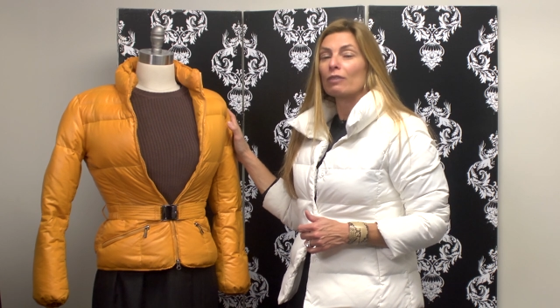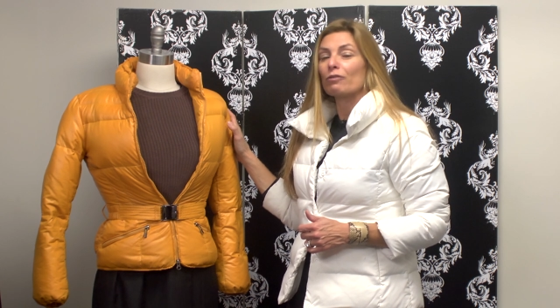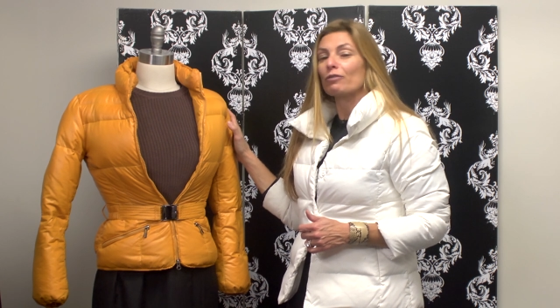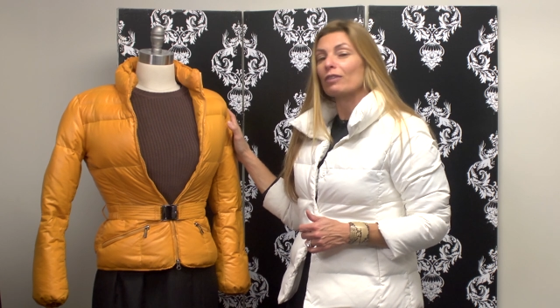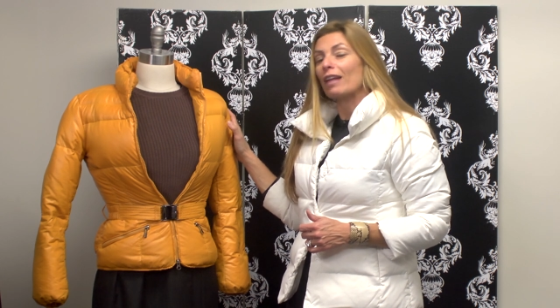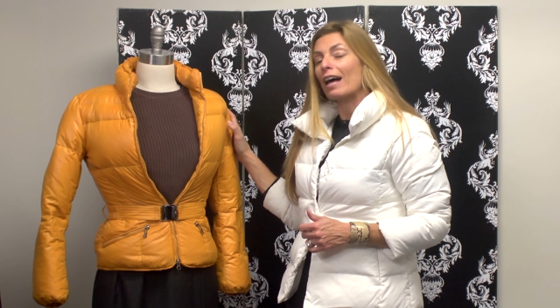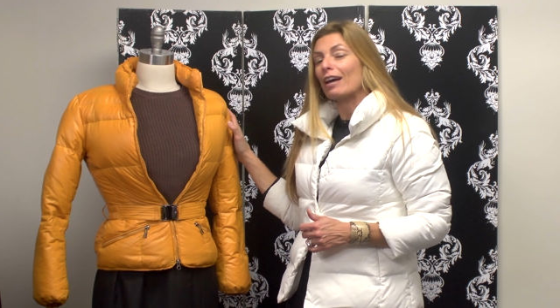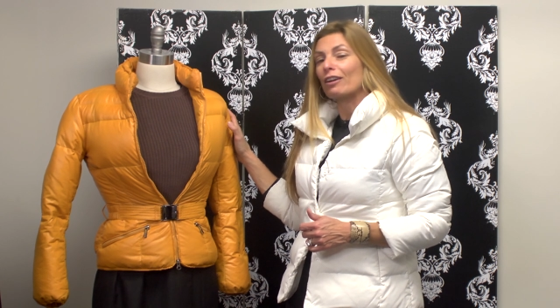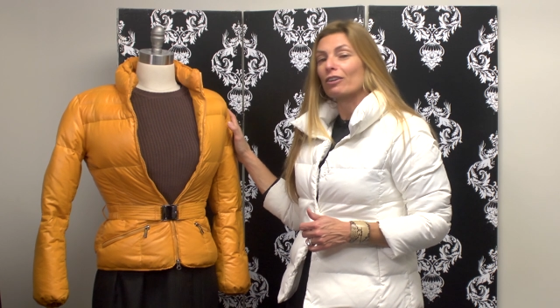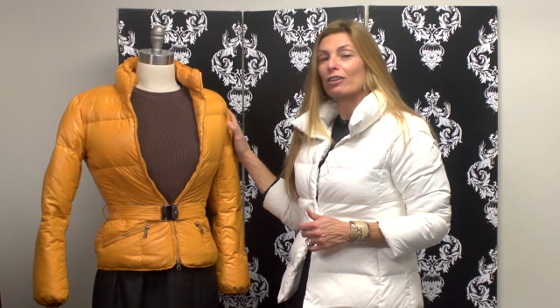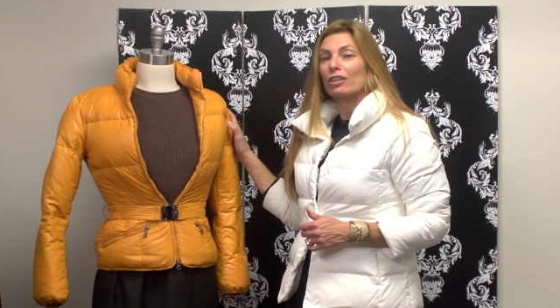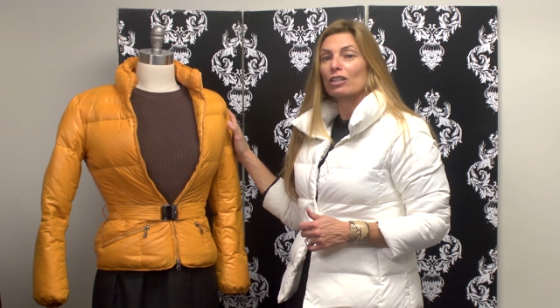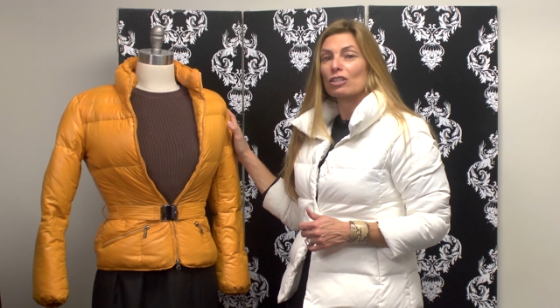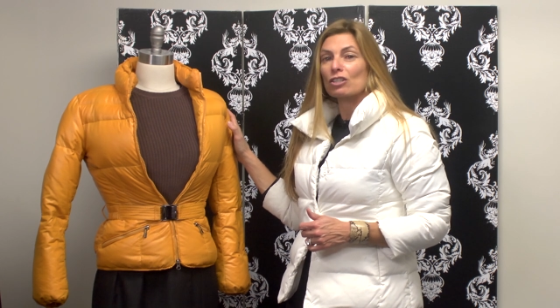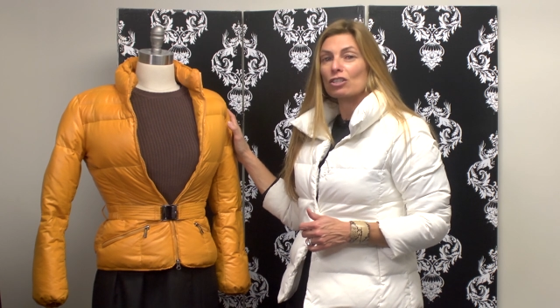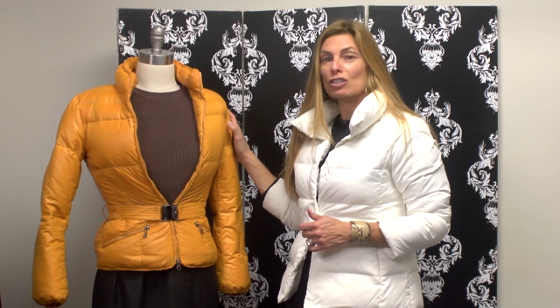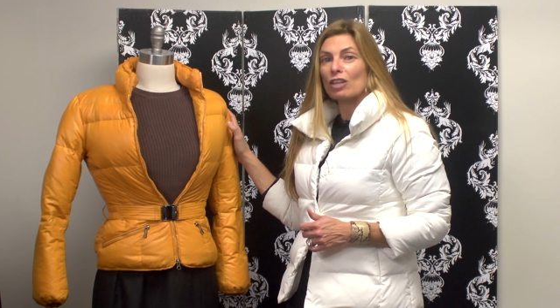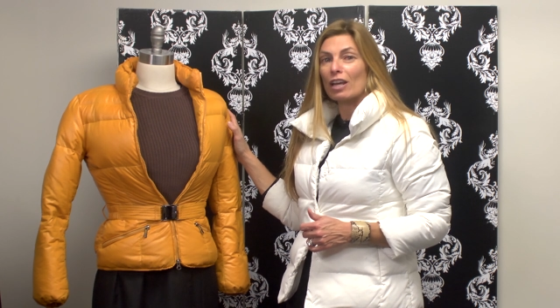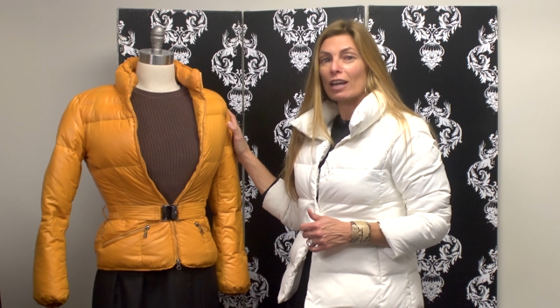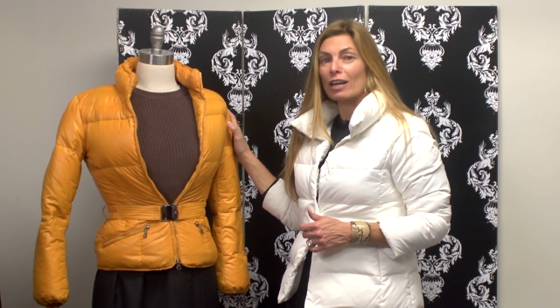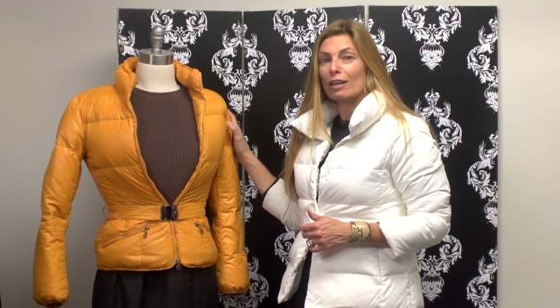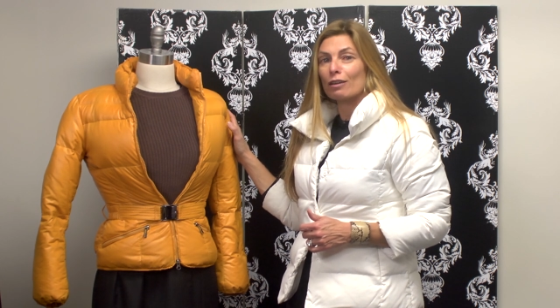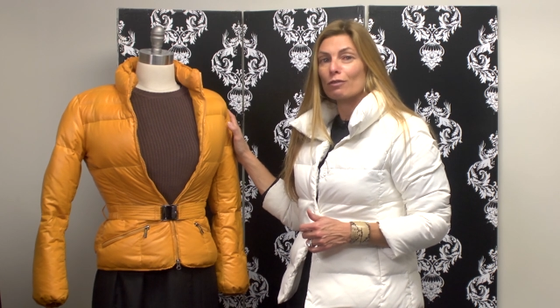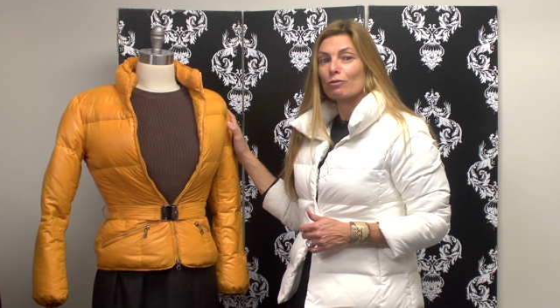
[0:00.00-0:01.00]
flattering
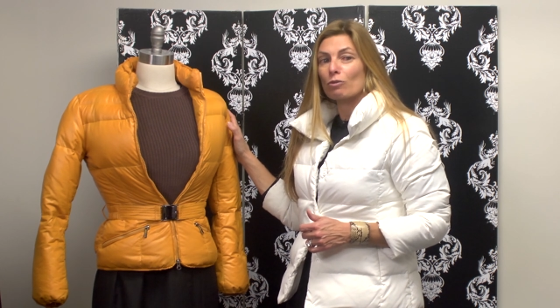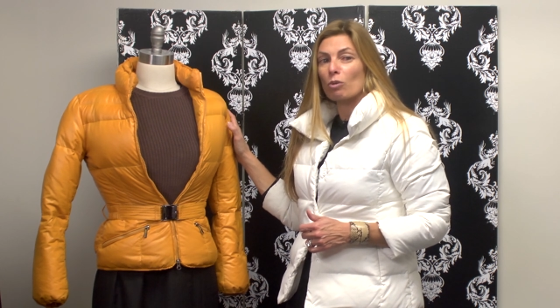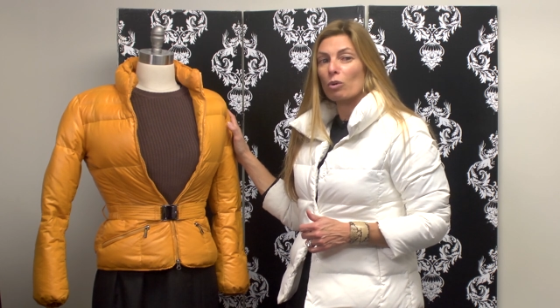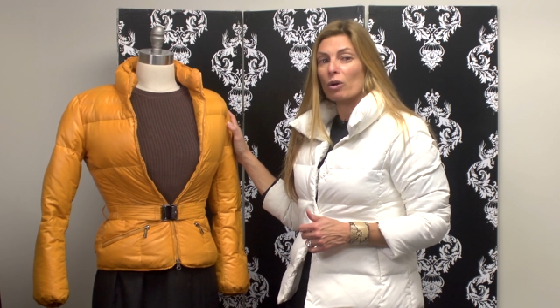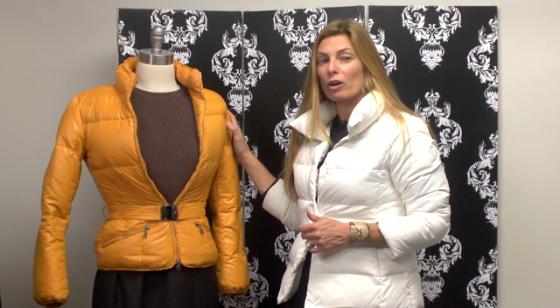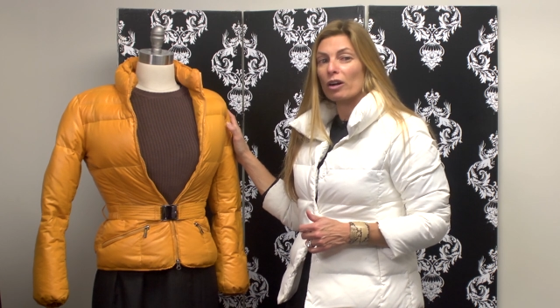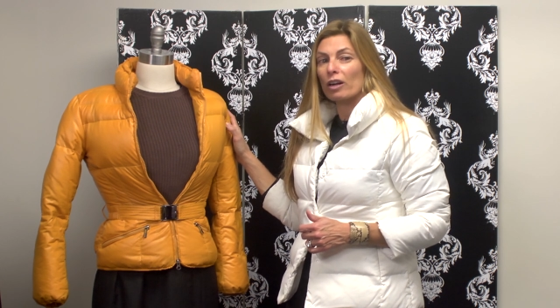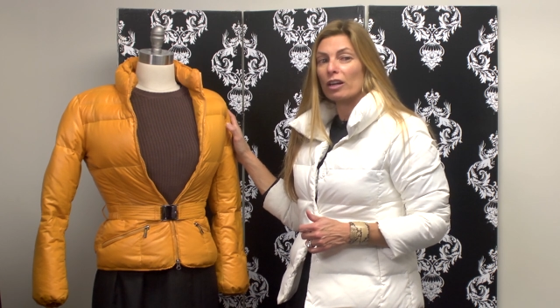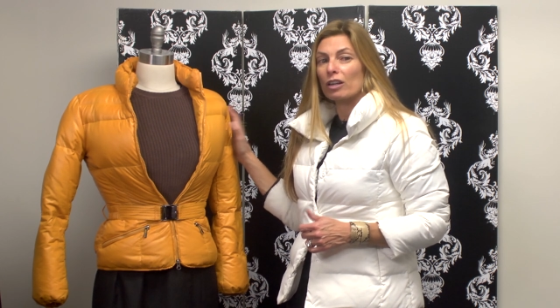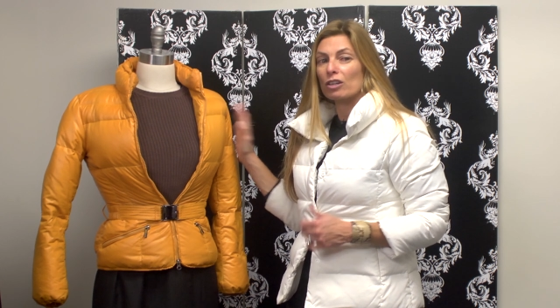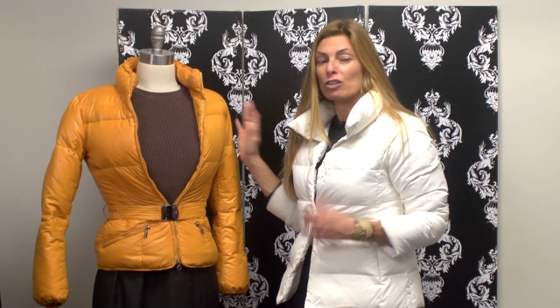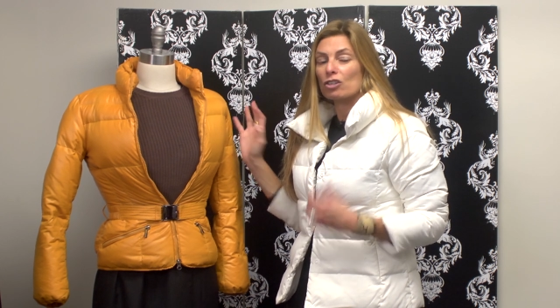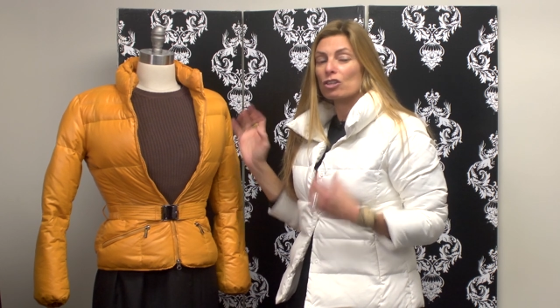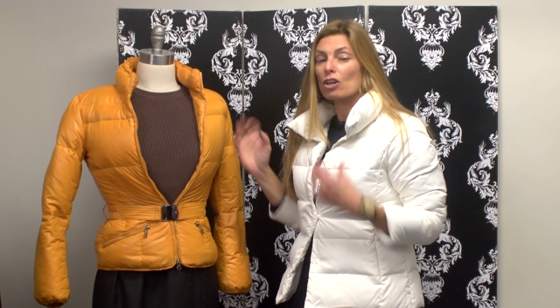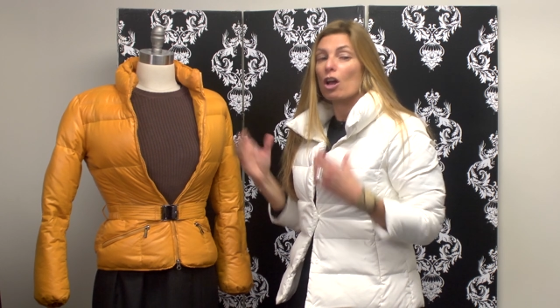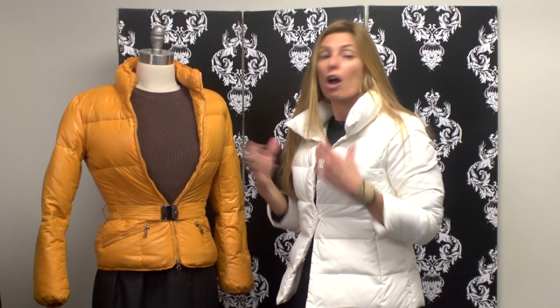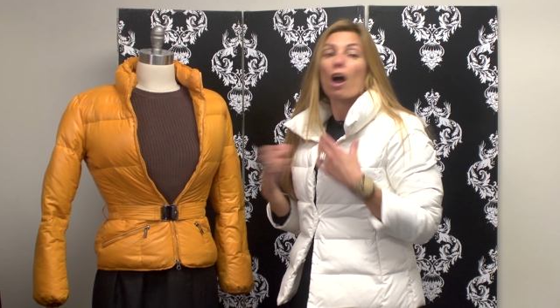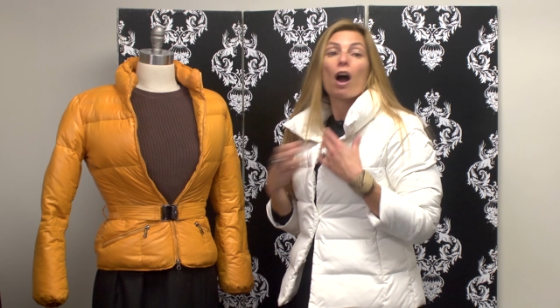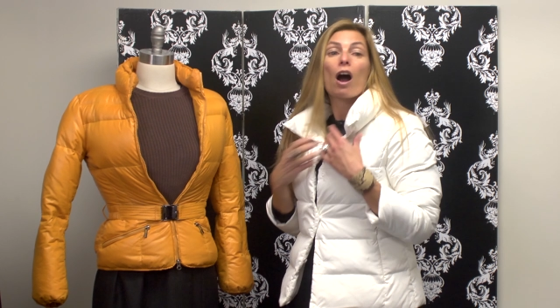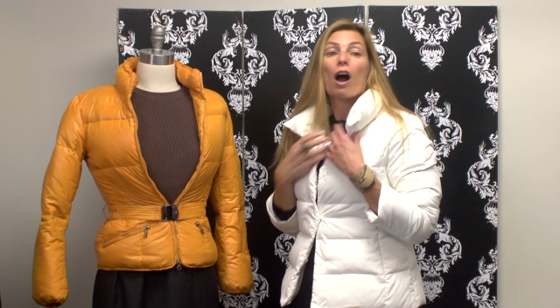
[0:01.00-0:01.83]
shade of orange.